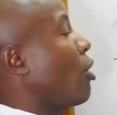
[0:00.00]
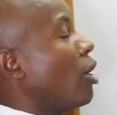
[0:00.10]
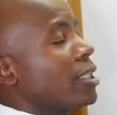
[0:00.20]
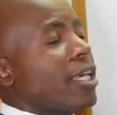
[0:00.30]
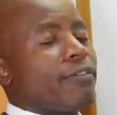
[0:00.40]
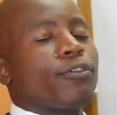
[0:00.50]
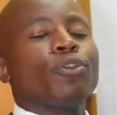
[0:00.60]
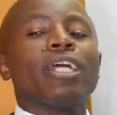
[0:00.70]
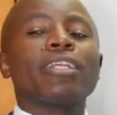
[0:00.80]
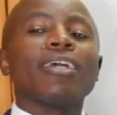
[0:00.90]
Because if
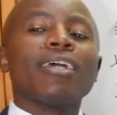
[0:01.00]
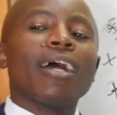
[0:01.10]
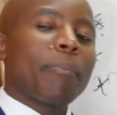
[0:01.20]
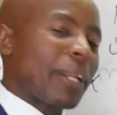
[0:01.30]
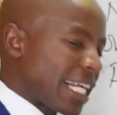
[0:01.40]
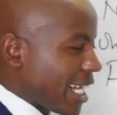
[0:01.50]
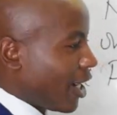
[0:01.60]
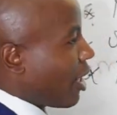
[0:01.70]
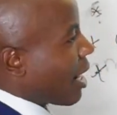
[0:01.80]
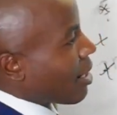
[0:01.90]
you do it
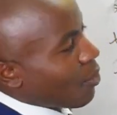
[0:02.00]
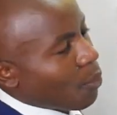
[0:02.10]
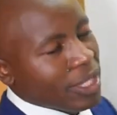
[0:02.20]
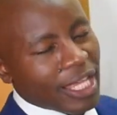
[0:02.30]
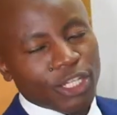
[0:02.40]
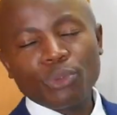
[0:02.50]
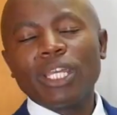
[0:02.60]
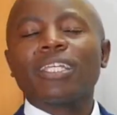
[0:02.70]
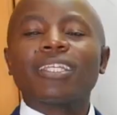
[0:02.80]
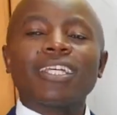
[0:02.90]
practical online without
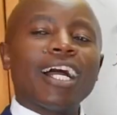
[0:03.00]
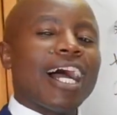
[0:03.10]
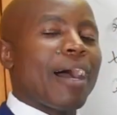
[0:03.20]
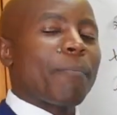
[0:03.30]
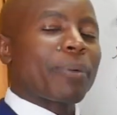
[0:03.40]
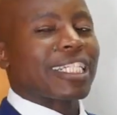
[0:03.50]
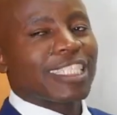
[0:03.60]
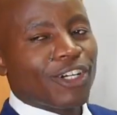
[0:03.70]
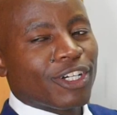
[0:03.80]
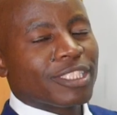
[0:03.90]
doing
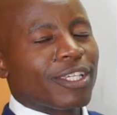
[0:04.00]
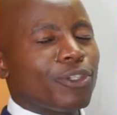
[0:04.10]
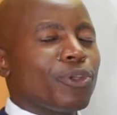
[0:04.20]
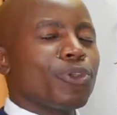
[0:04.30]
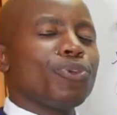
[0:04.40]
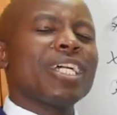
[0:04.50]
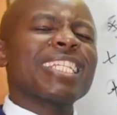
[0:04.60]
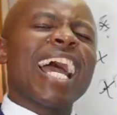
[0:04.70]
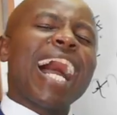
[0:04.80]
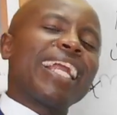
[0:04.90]
practicals, you know, you do
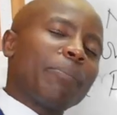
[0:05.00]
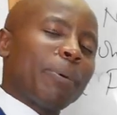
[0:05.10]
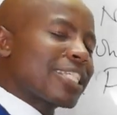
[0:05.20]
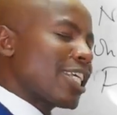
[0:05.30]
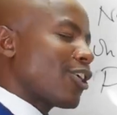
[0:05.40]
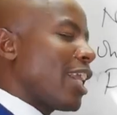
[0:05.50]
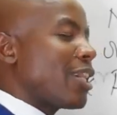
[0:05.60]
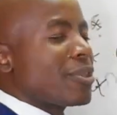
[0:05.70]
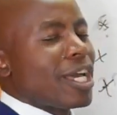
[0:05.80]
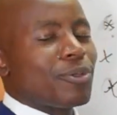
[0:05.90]
it 100%
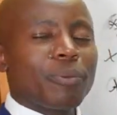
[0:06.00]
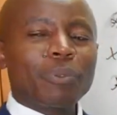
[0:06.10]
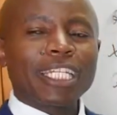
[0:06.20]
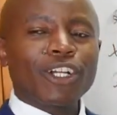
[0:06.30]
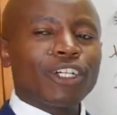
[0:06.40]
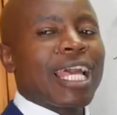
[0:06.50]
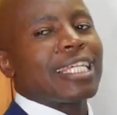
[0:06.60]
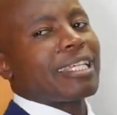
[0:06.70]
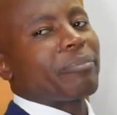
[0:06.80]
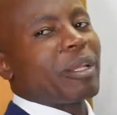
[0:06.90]
online without doing
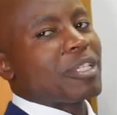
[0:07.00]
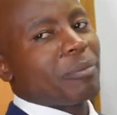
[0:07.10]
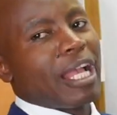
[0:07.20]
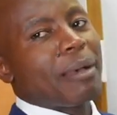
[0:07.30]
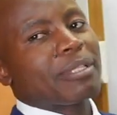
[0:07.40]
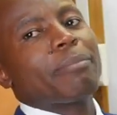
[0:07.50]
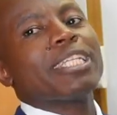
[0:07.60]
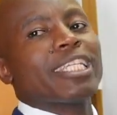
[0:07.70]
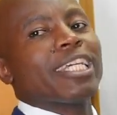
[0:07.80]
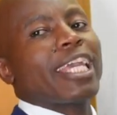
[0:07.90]
practicals, sometimes it becomes a
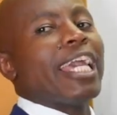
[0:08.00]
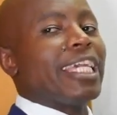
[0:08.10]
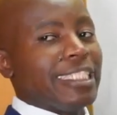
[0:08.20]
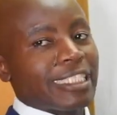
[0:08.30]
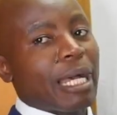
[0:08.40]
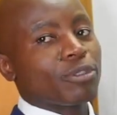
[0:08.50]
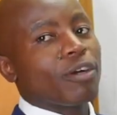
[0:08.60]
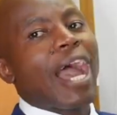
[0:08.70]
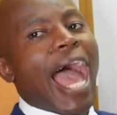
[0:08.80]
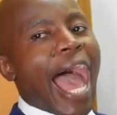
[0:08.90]
bit tricky in terms
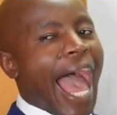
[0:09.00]
of